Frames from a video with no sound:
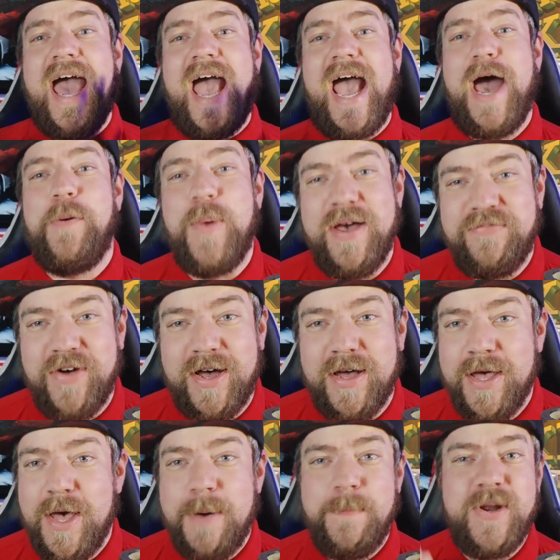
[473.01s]

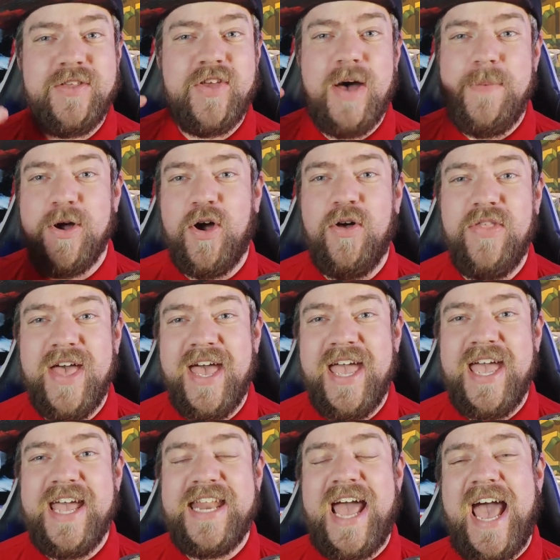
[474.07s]
However, by the time I got there,
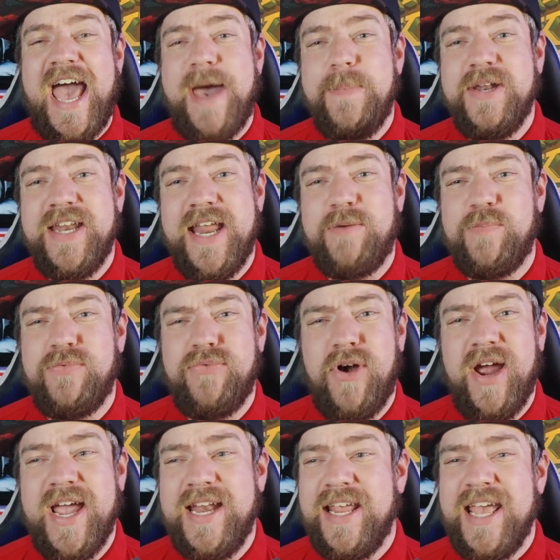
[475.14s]
it had hammered it down with
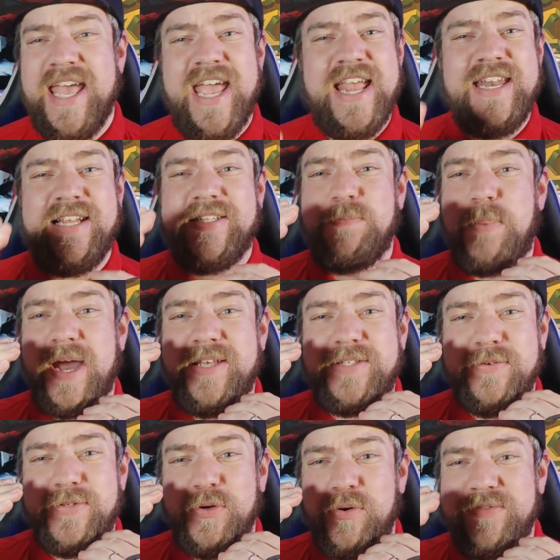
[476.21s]
rain in a
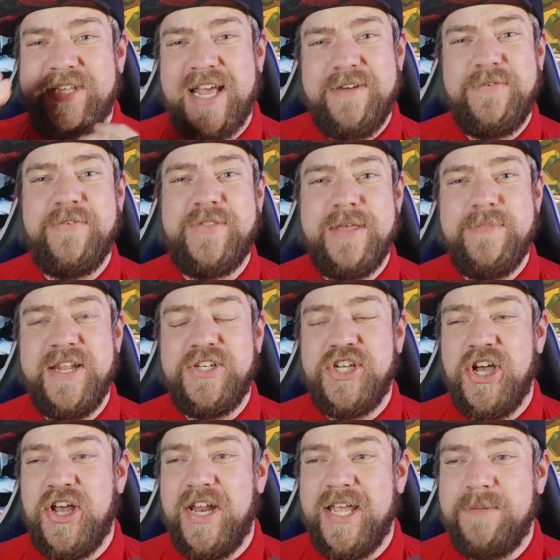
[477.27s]
space of sort of 10-15 minute
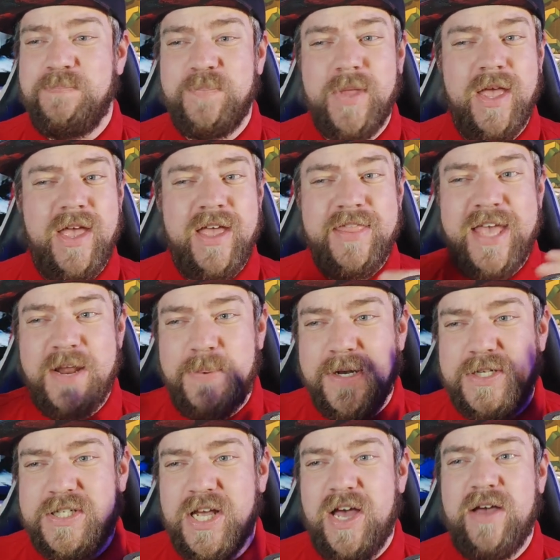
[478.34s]
journey. There had
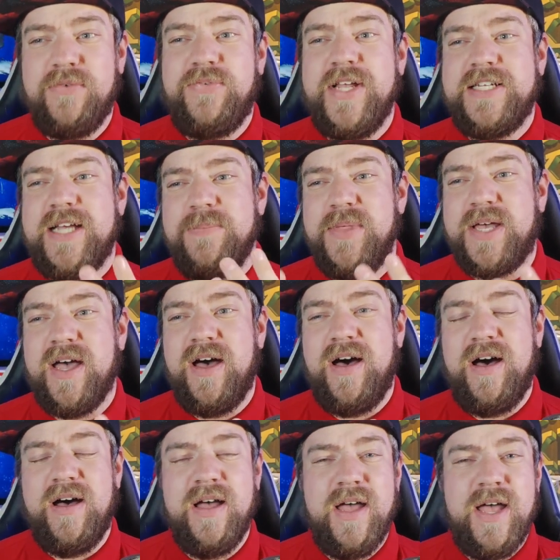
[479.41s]
been dirt flicked up the
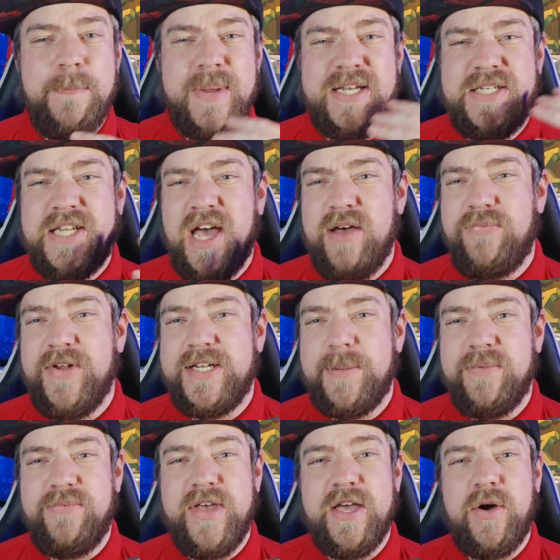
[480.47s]
car, but dirt flicked
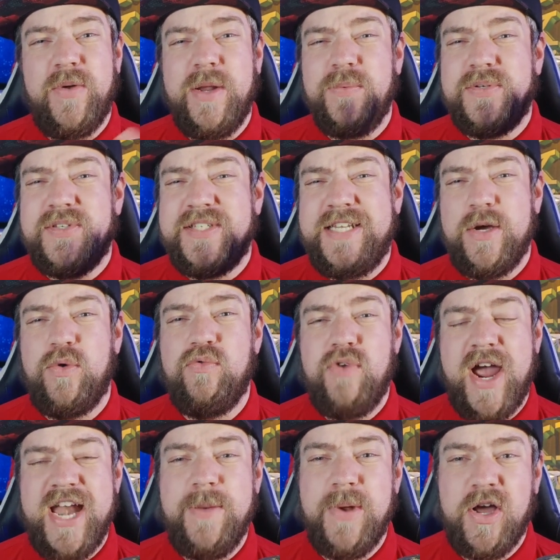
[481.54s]
up the vehicle, and it was still
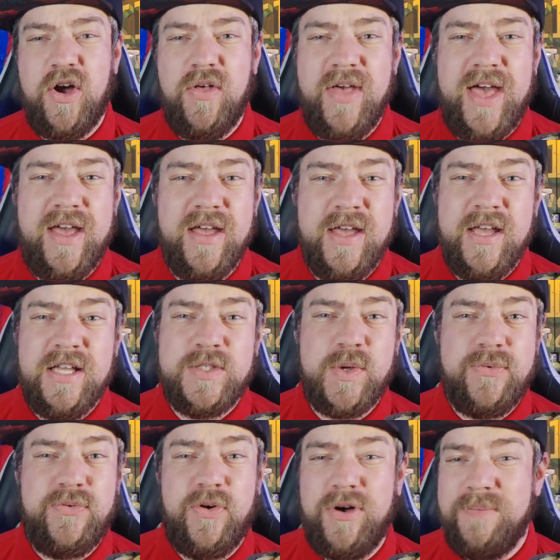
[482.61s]
raining when I got there. So
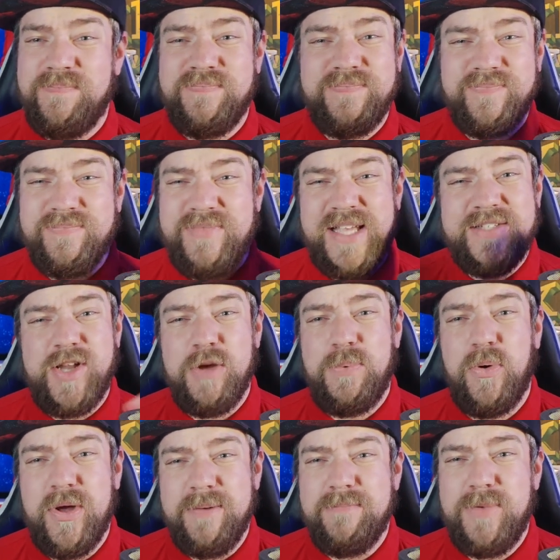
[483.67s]
I thought, there's no
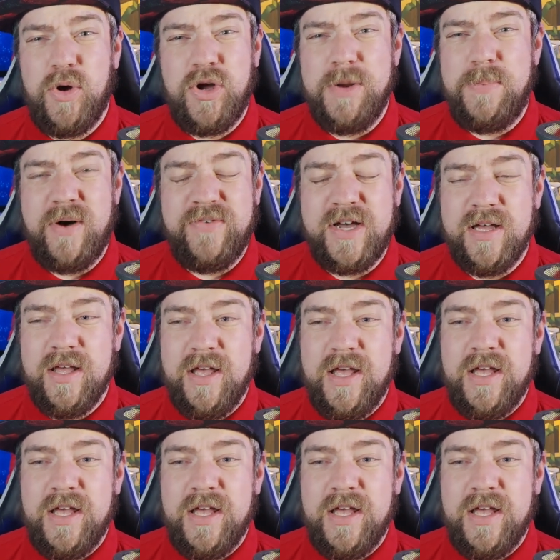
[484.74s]
point, I'm not going to bother.